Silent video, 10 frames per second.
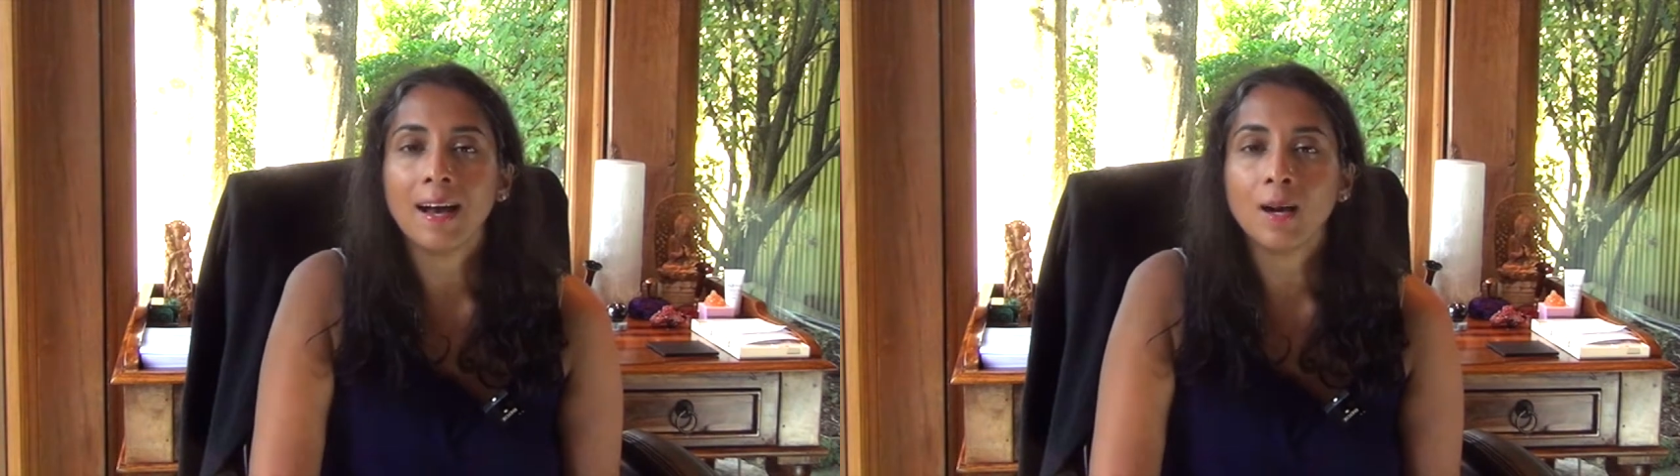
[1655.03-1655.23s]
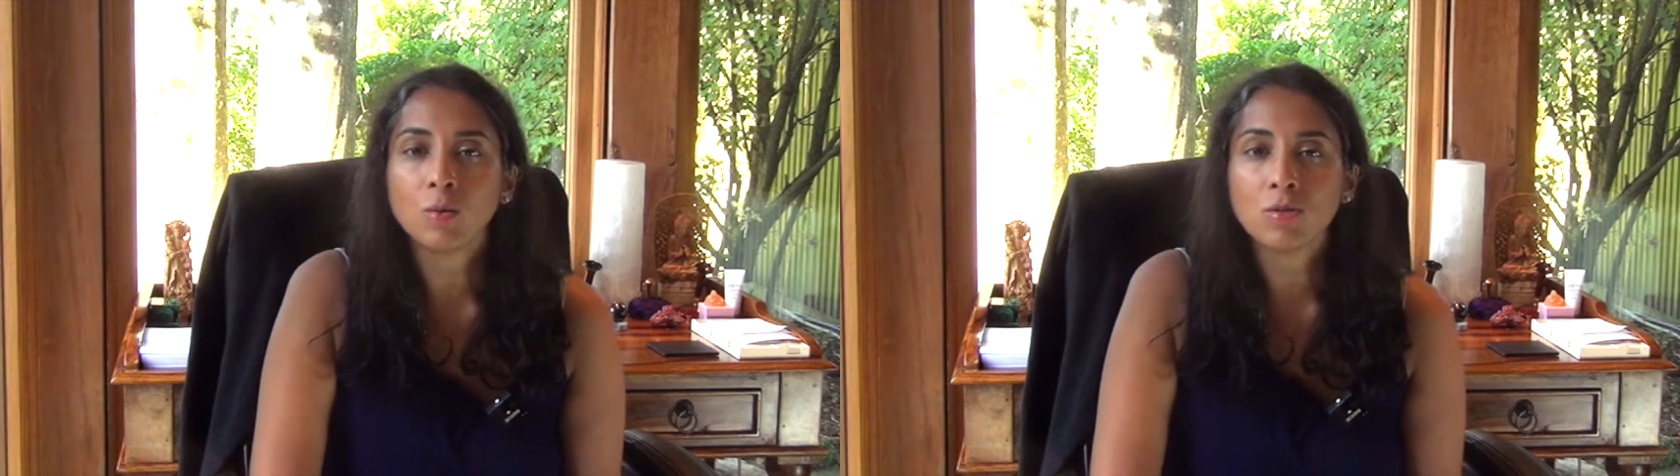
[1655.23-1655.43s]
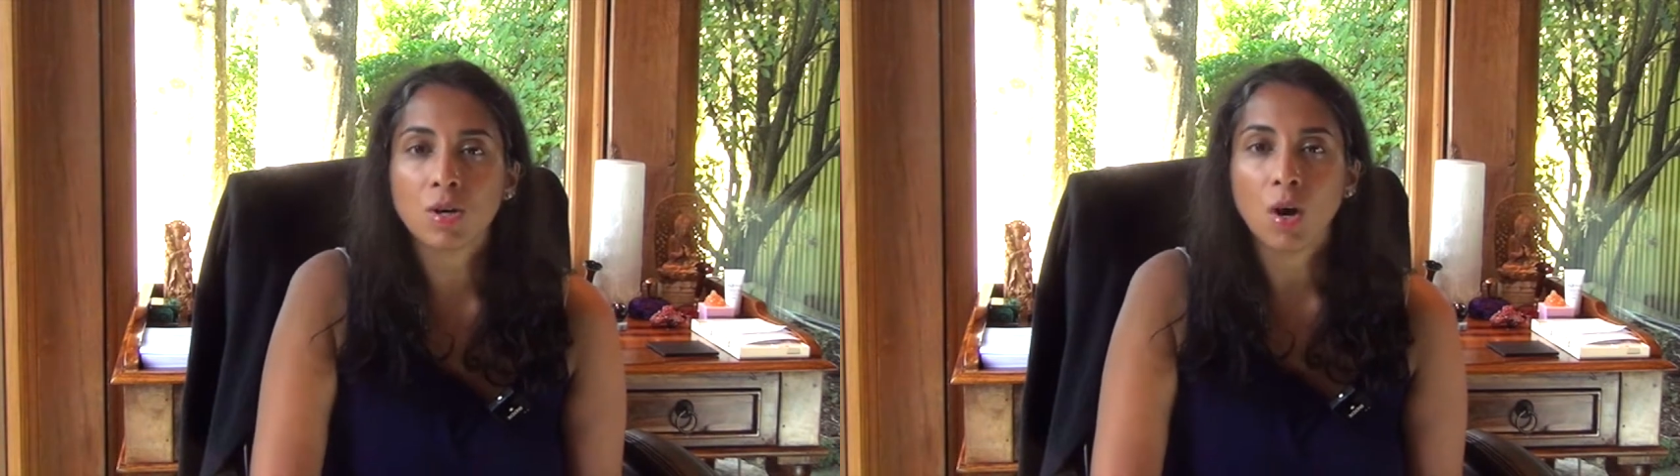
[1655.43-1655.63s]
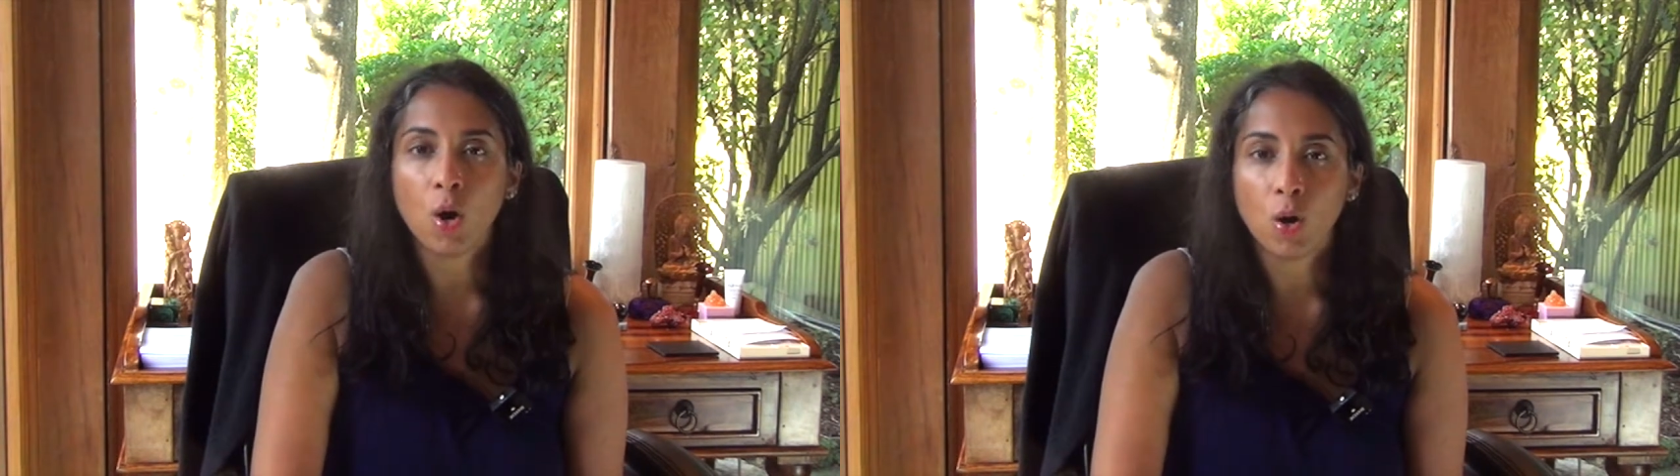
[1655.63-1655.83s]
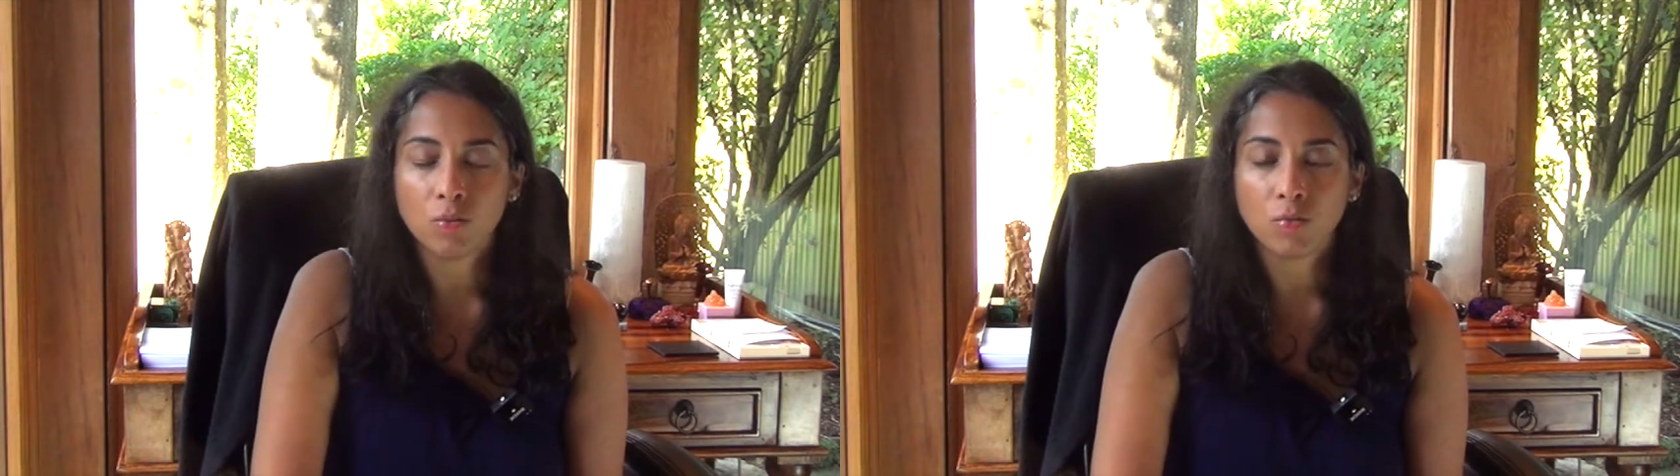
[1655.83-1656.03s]
out
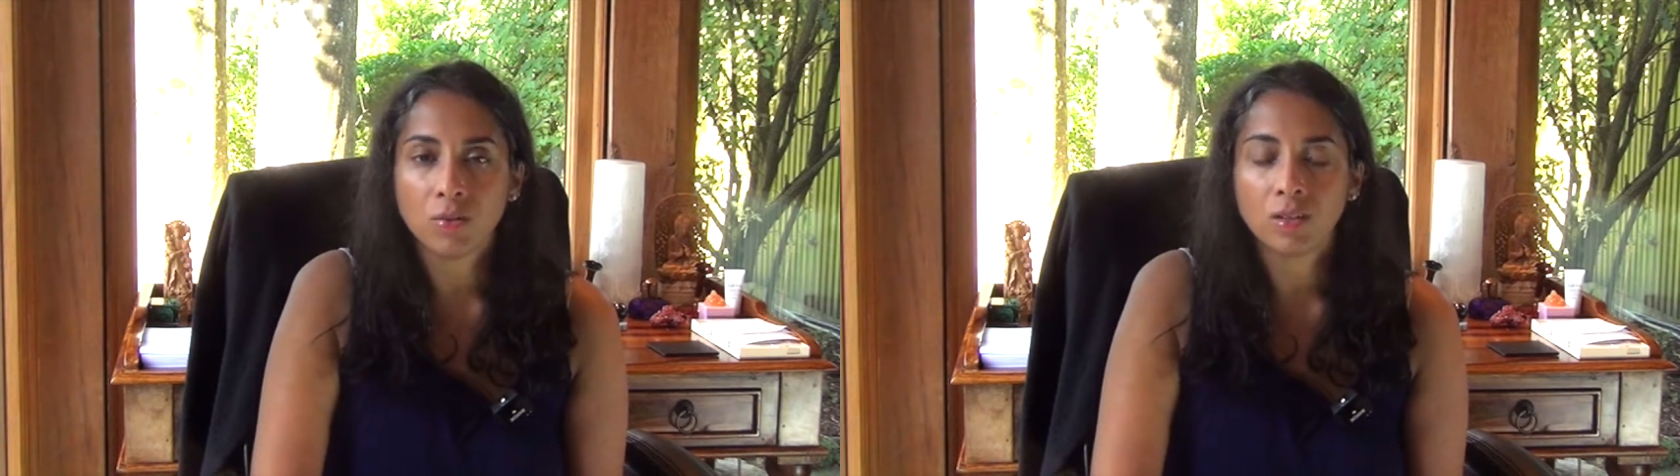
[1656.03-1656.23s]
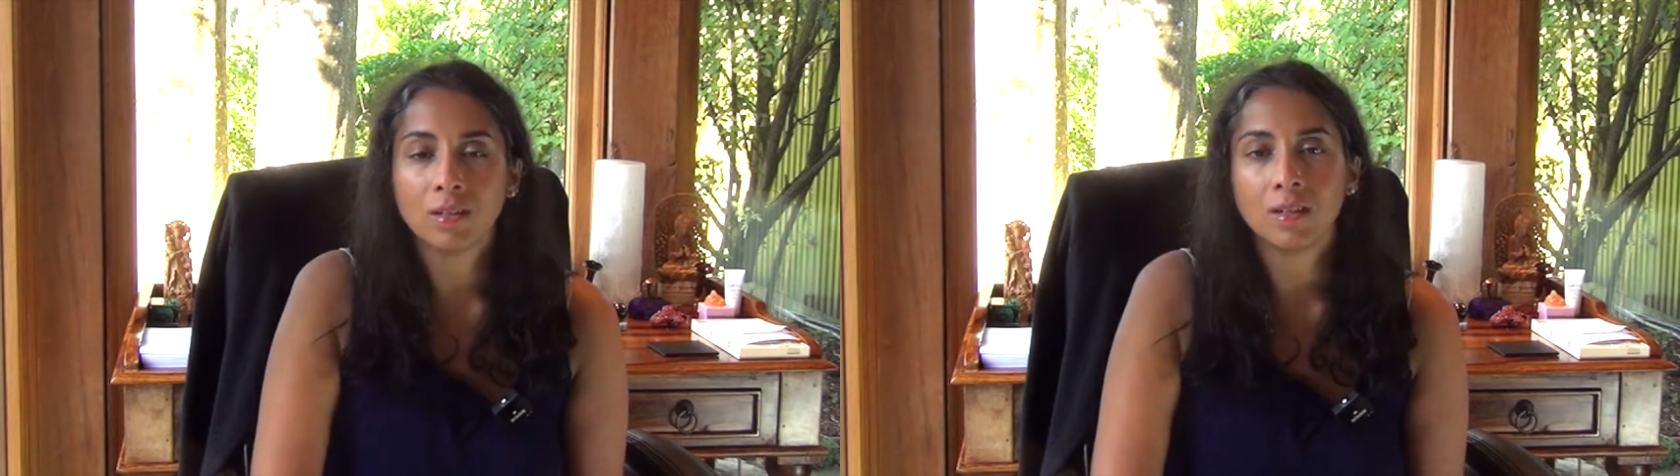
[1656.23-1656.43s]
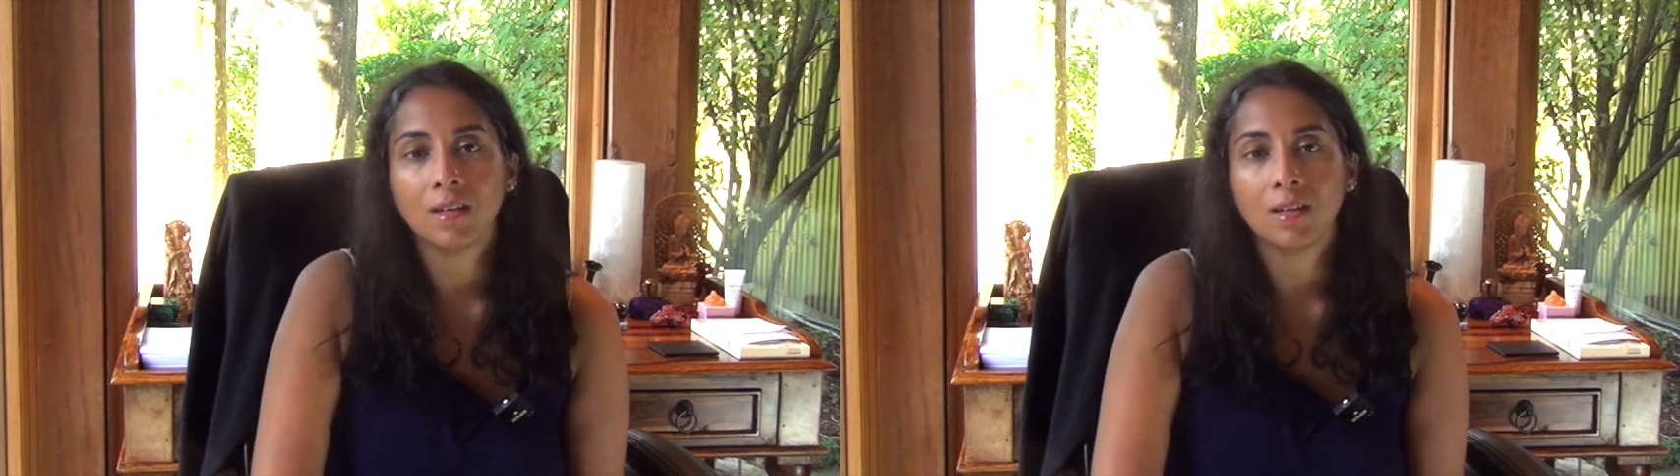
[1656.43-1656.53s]
of